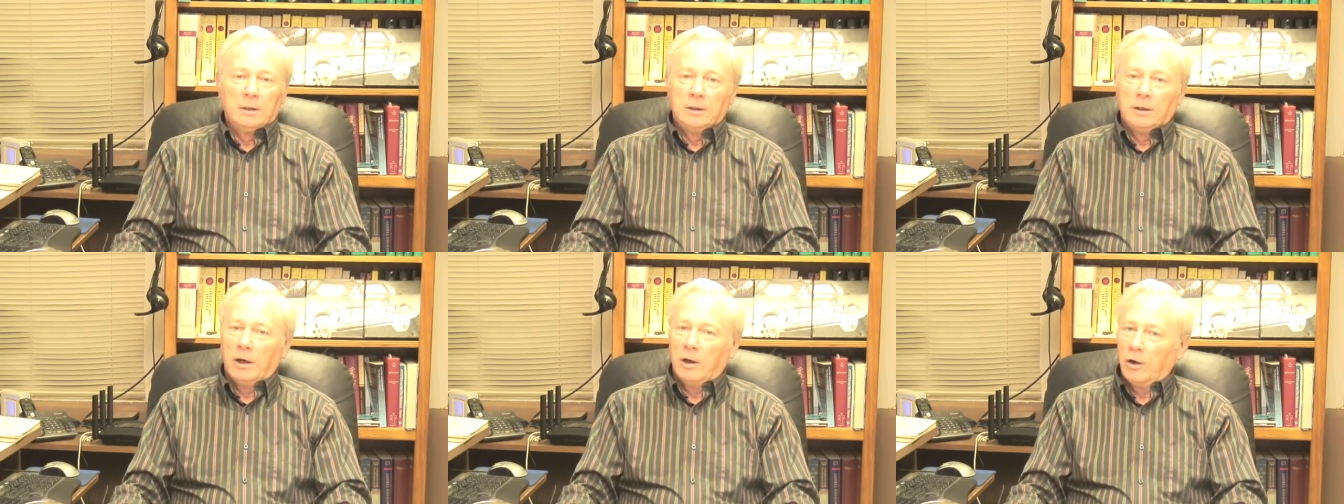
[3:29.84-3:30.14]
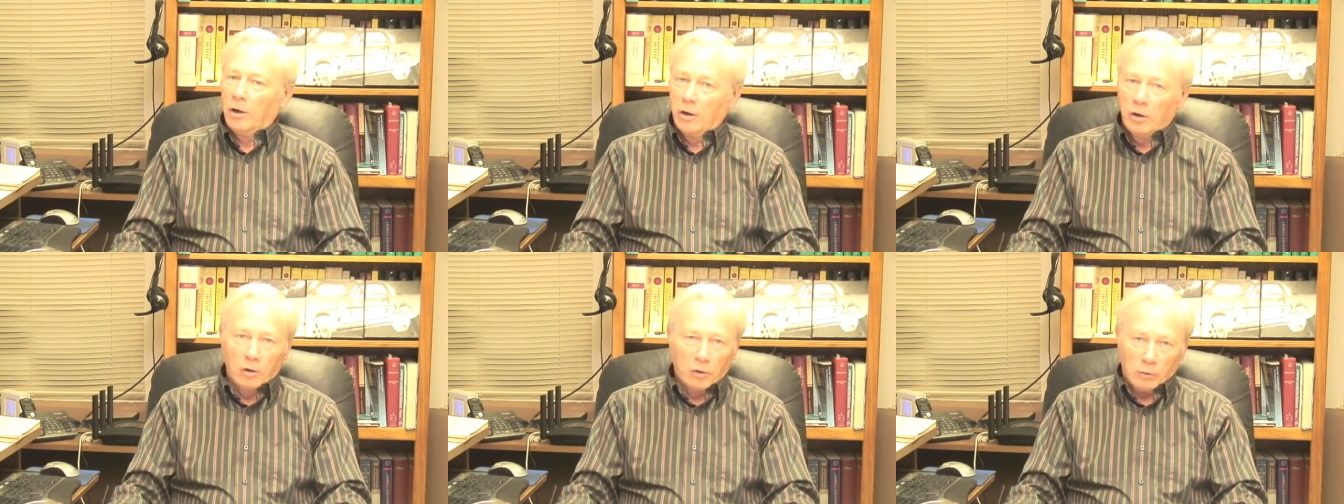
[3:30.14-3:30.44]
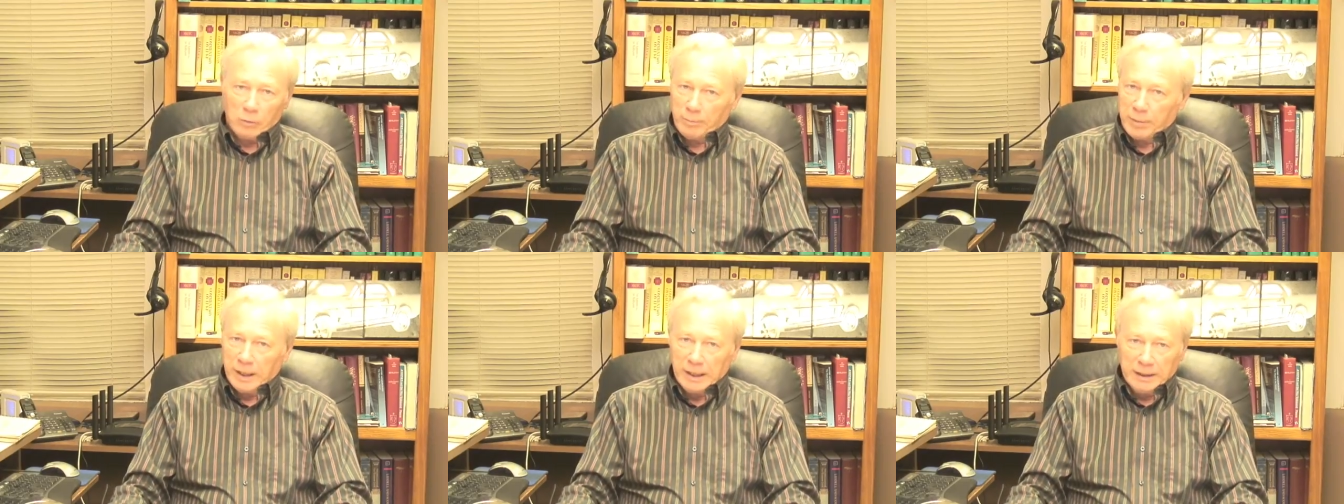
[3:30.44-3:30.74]

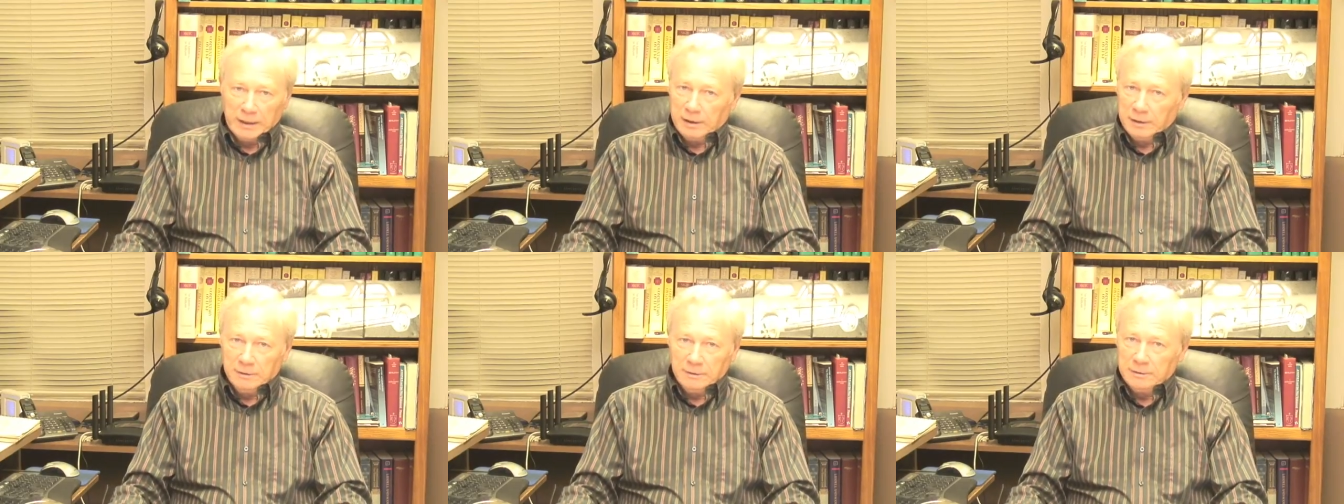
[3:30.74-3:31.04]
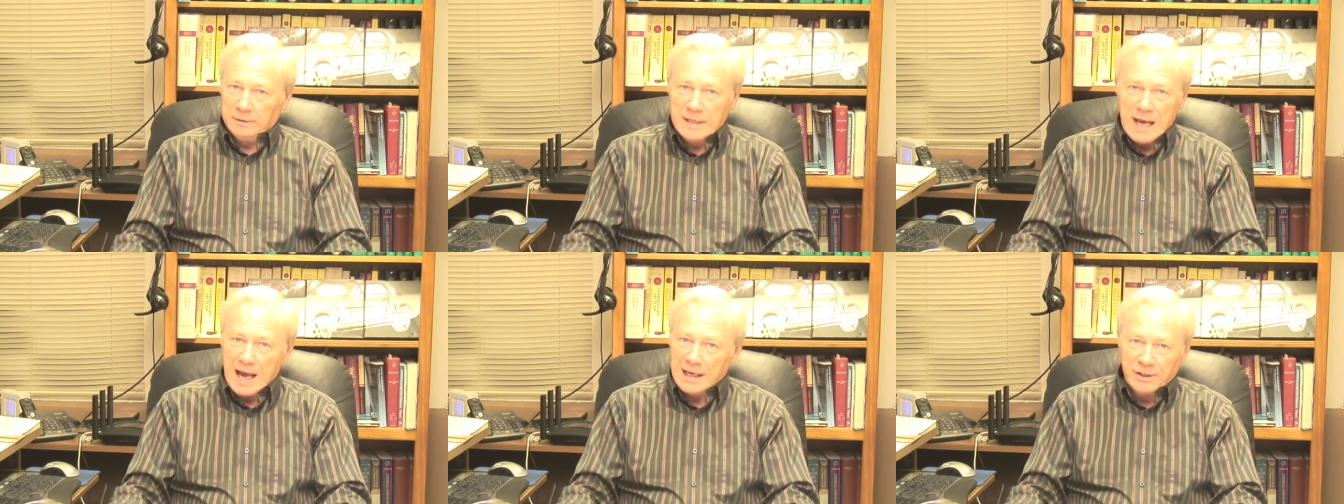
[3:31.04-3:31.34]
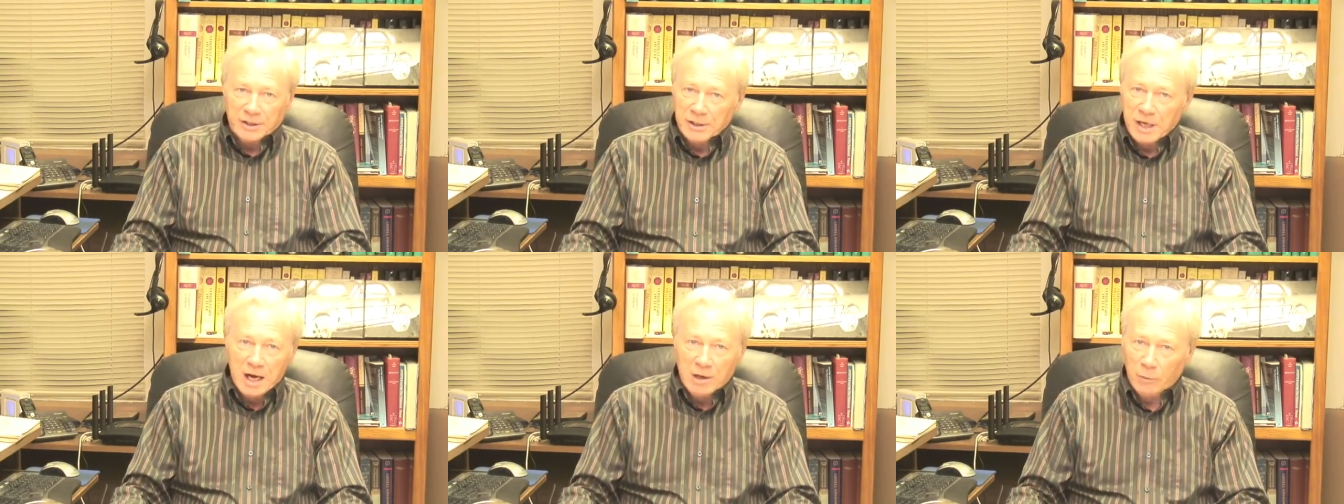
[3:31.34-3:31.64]
Oh, but
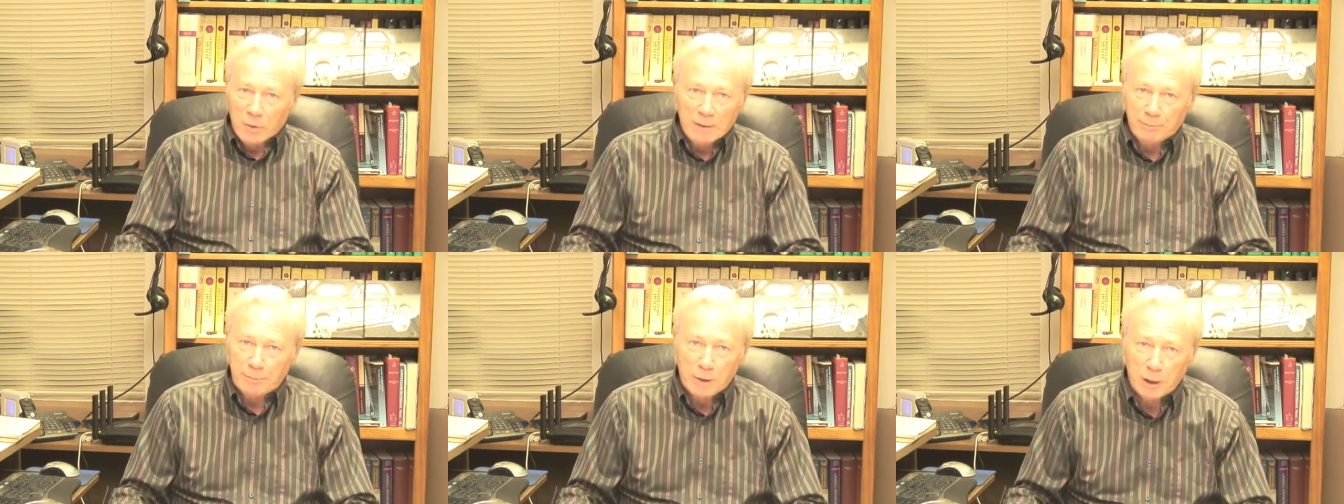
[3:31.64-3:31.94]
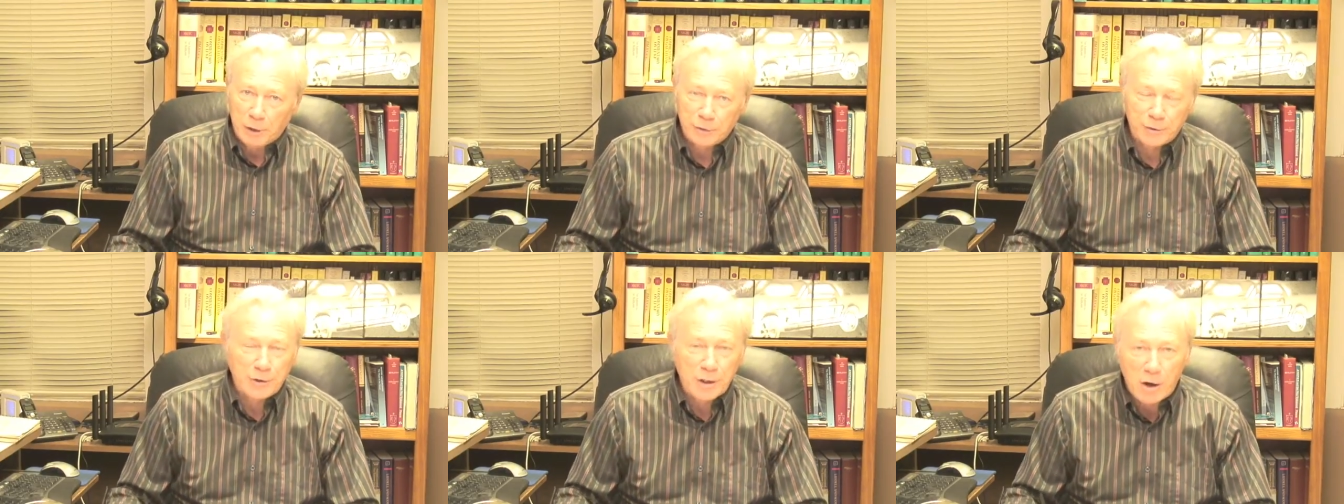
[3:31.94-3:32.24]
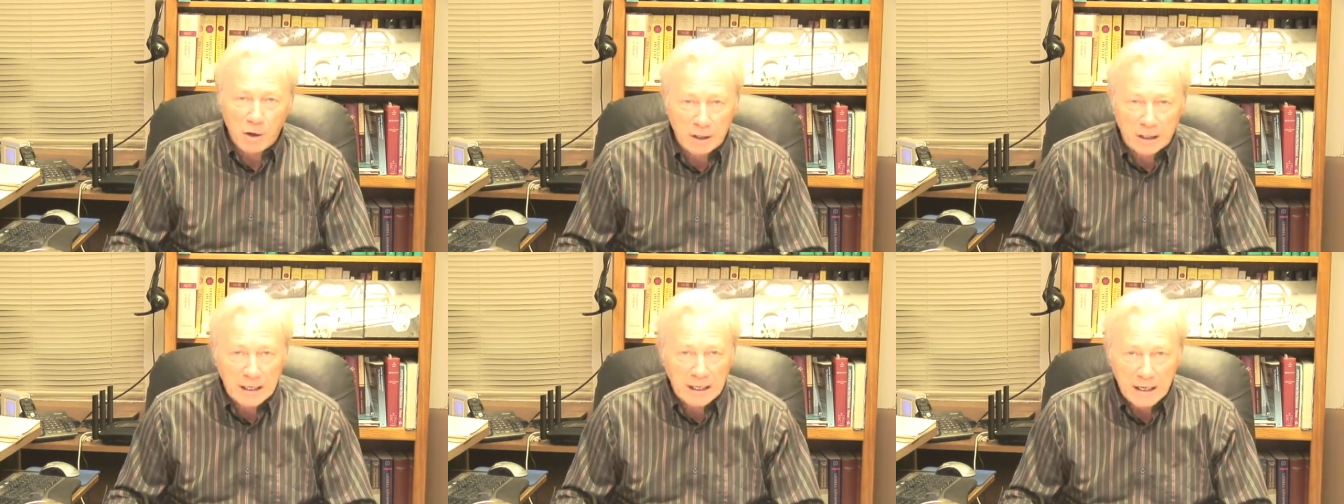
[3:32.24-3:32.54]
that's not what Paul's
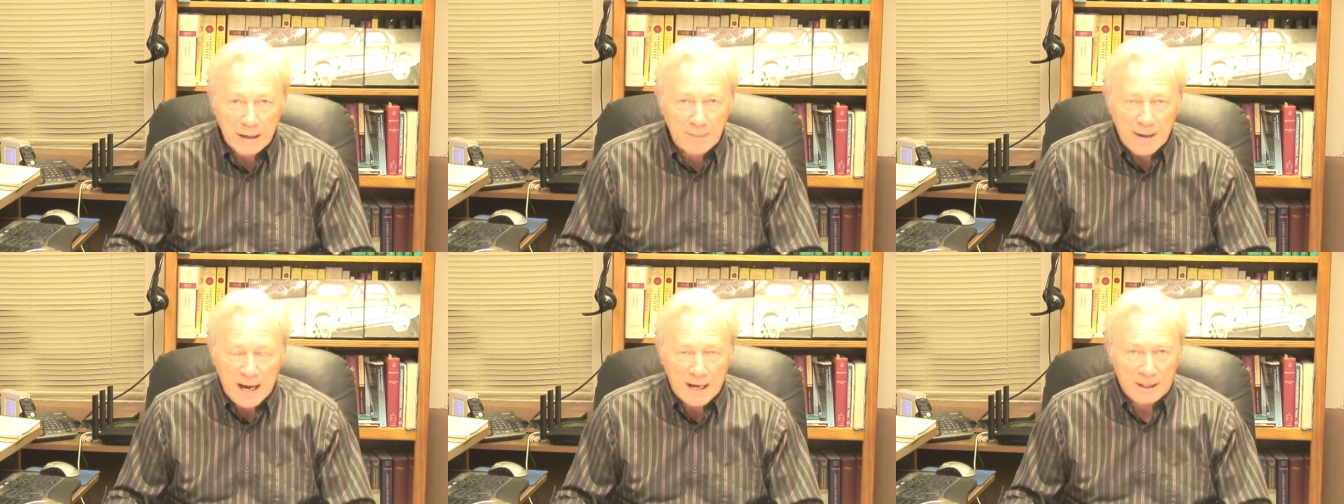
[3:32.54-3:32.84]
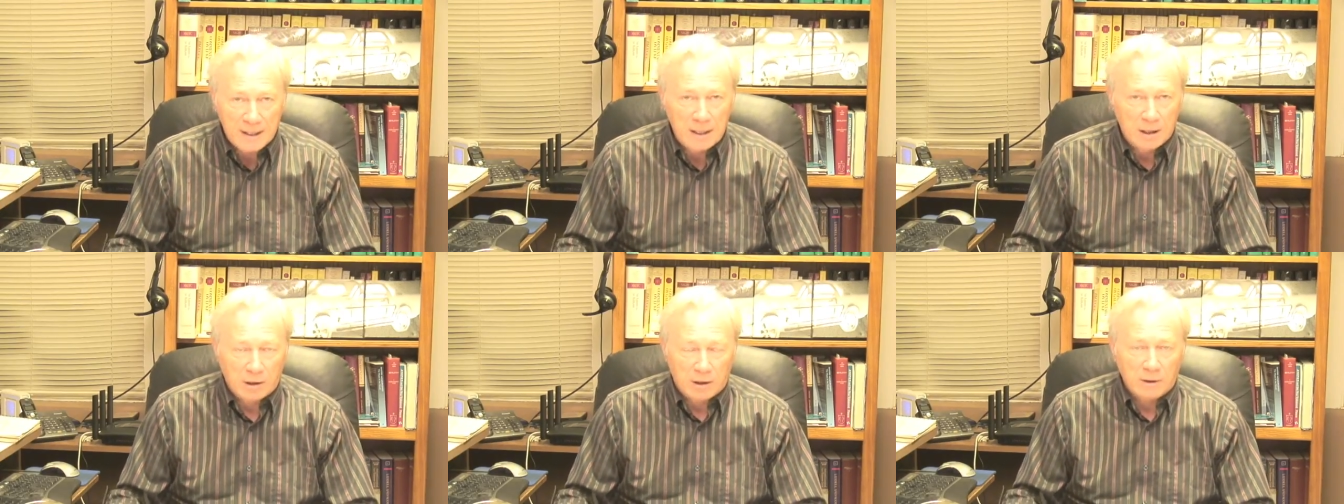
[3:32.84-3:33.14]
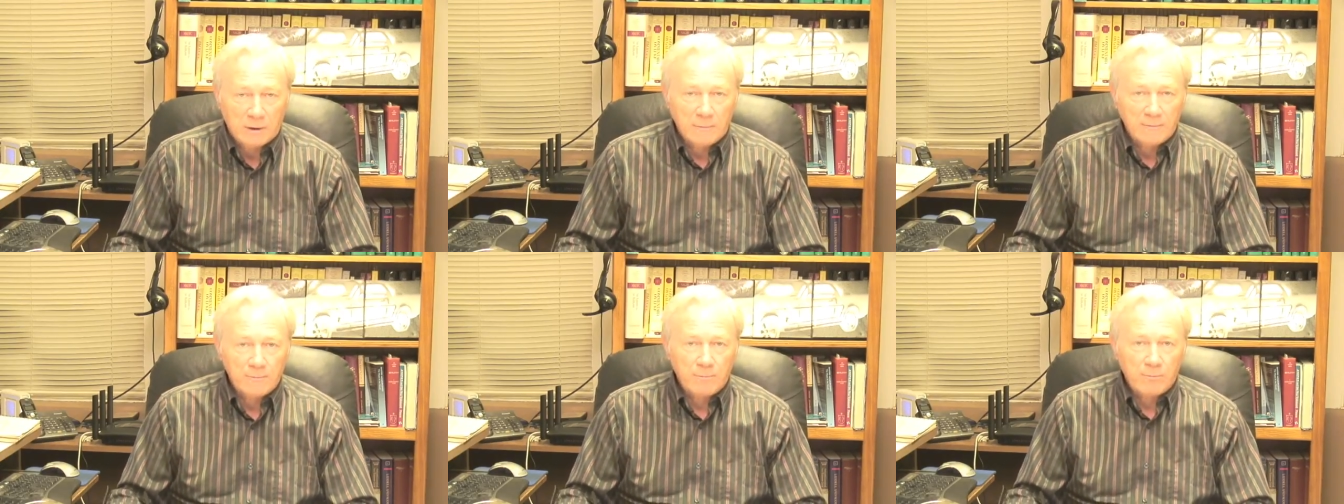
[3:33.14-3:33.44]
talking about here.